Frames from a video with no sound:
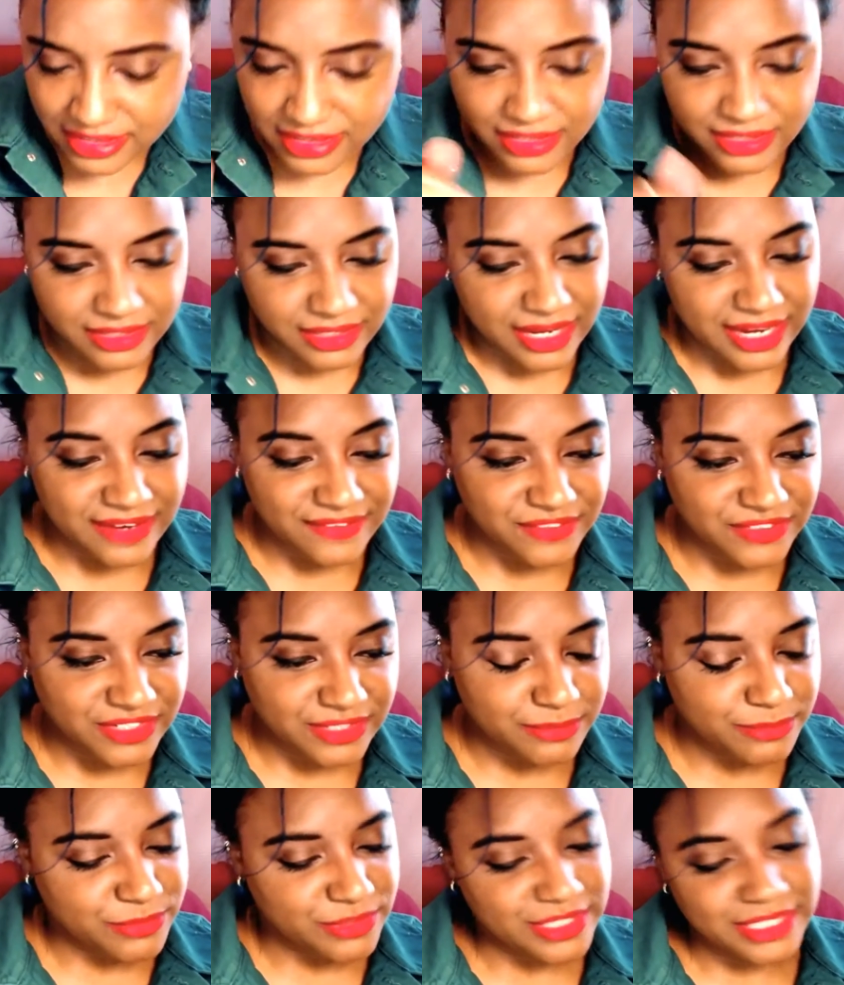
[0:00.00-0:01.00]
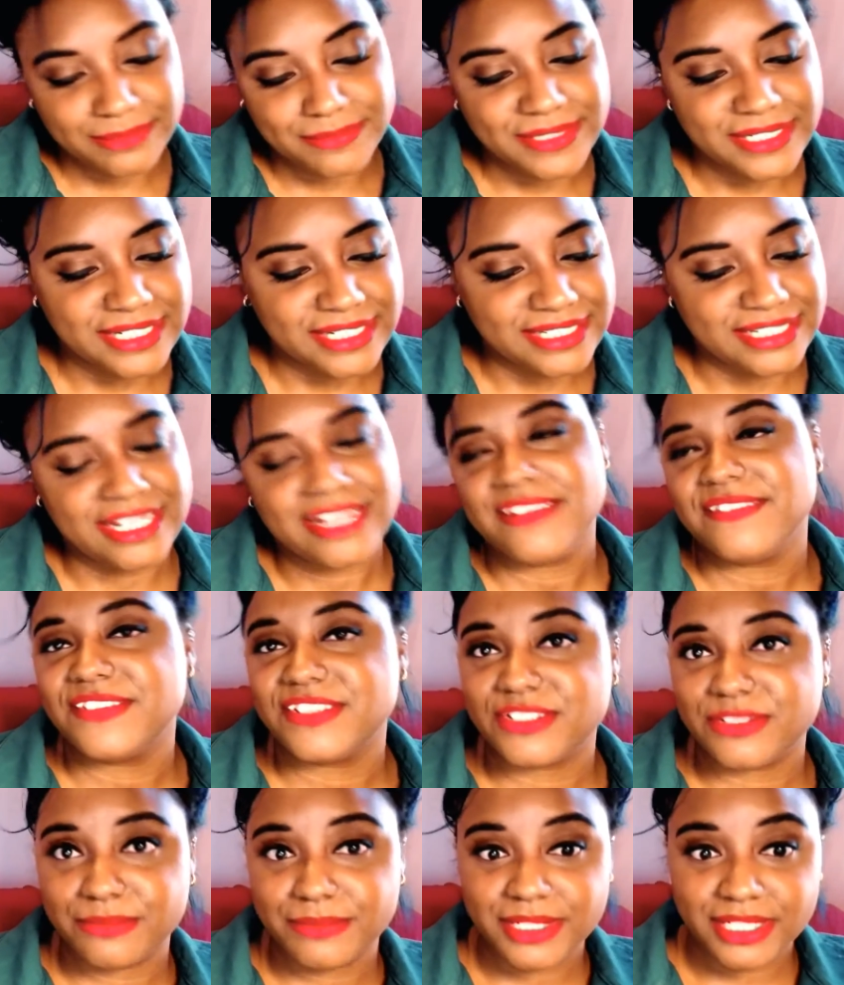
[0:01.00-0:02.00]
have some more lipsticks. I have
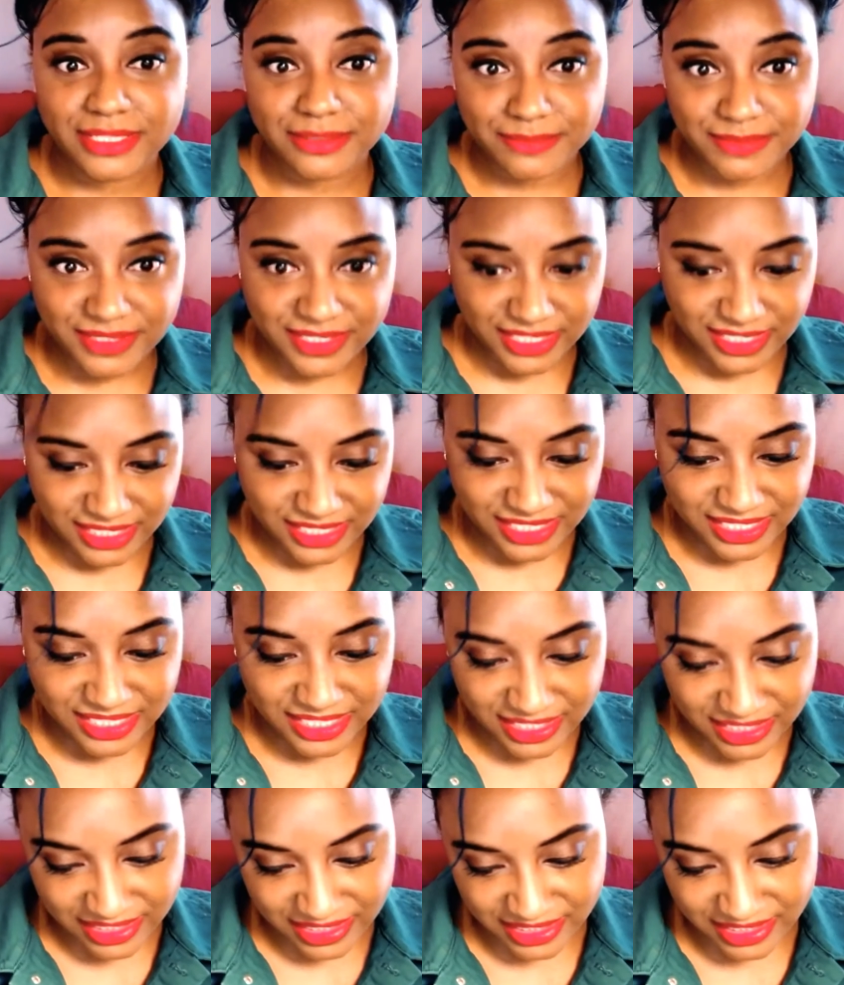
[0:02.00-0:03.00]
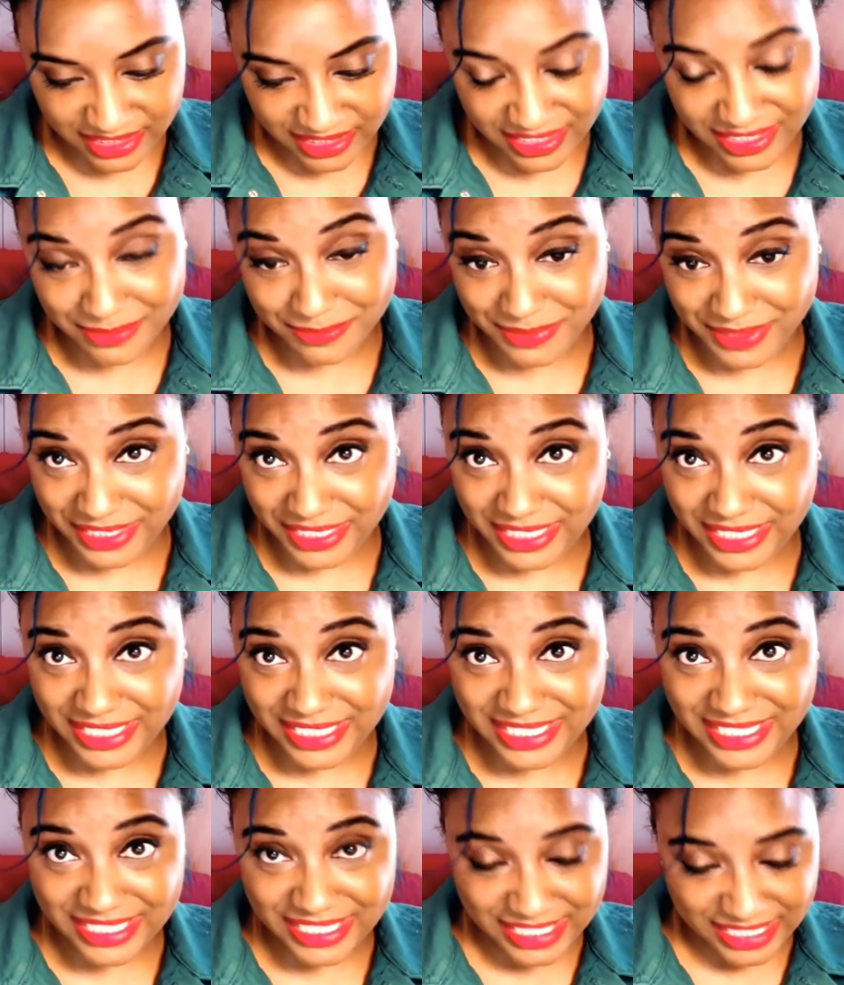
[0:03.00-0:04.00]
so many lipsticks in this
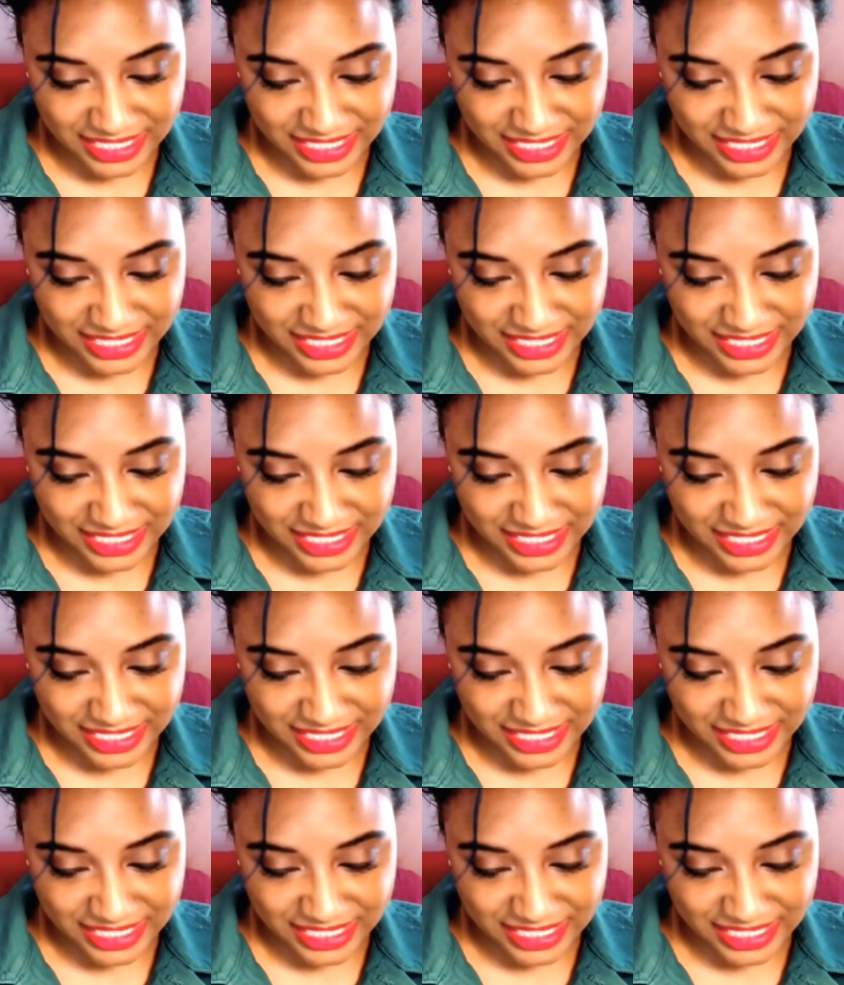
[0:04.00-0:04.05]
empties.